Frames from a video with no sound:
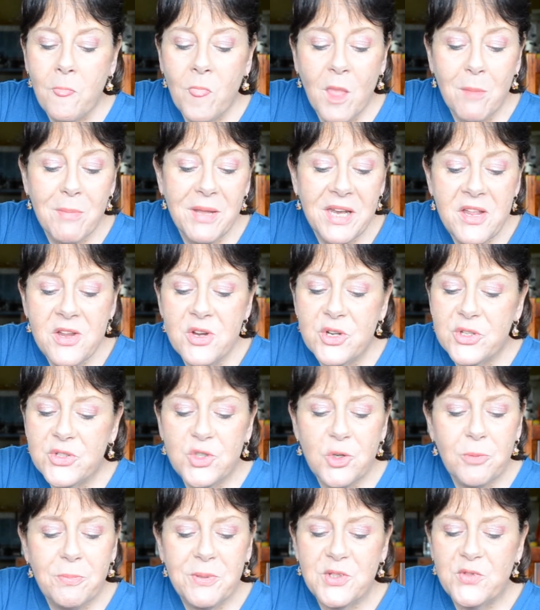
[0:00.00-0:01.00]
But here
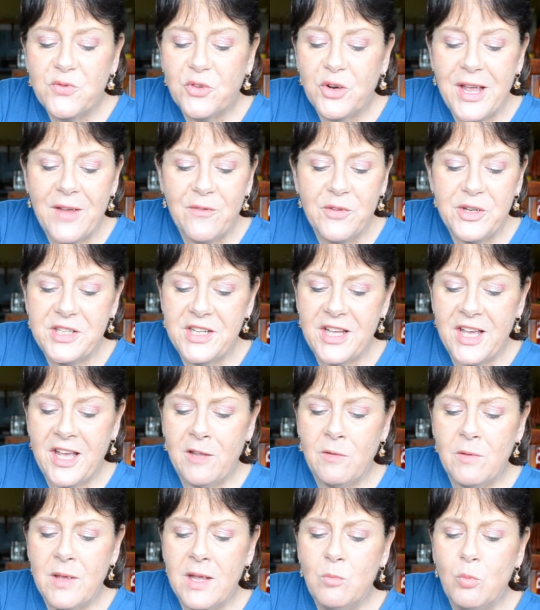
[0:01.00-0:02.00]
soup is for every
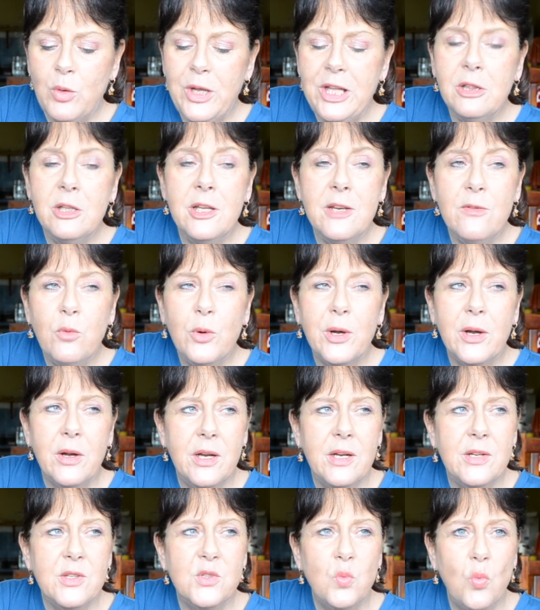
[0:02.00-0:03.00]
day. And we live where
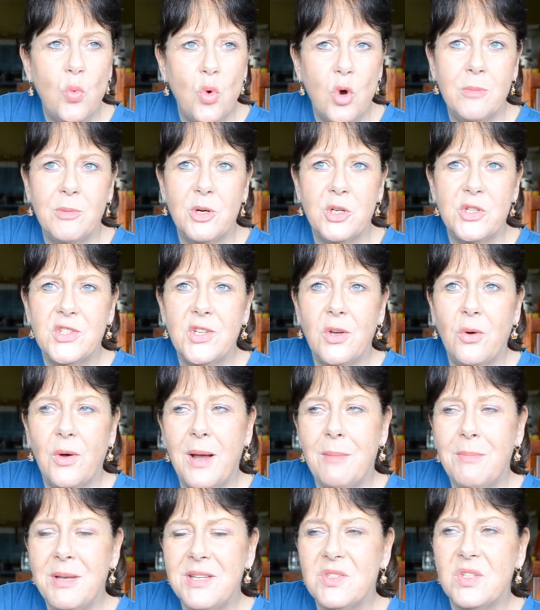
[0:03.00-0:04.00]
it is warmer, so
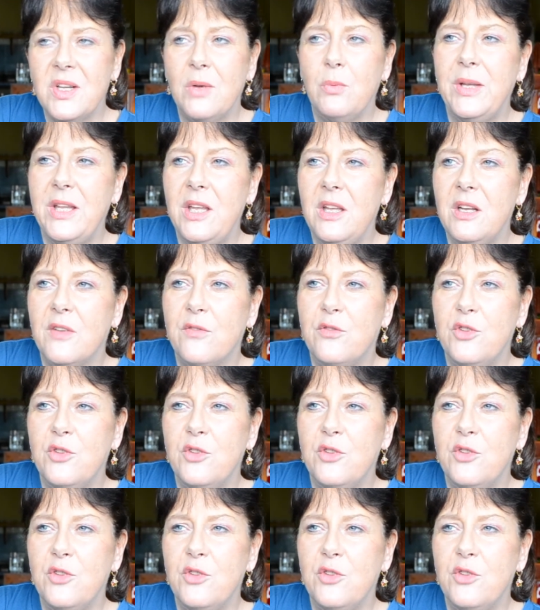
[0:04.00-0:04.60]
I must say we eat